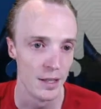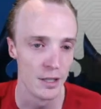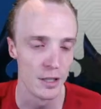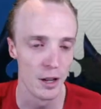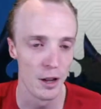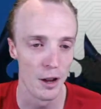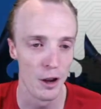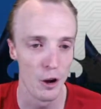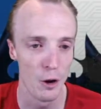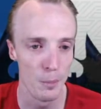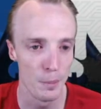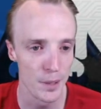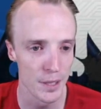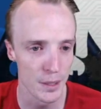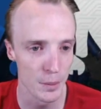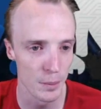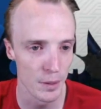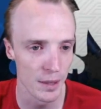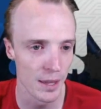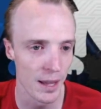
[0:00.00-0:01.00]
To help
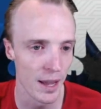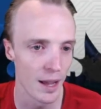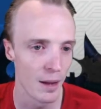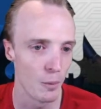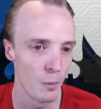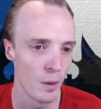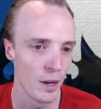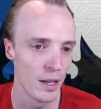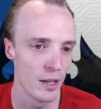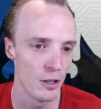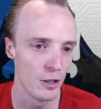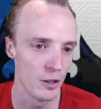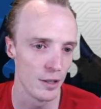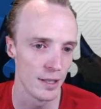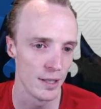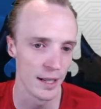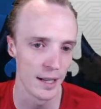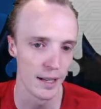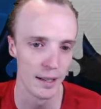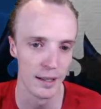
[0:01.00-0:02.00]
us with that, we're
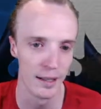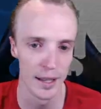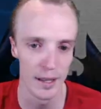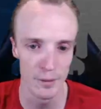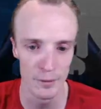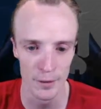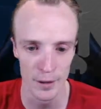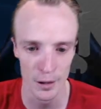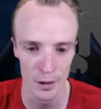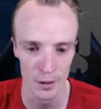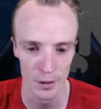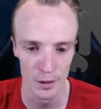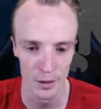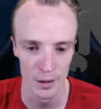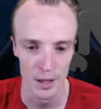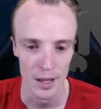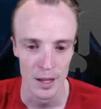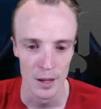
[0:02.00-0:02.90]
using Leafeon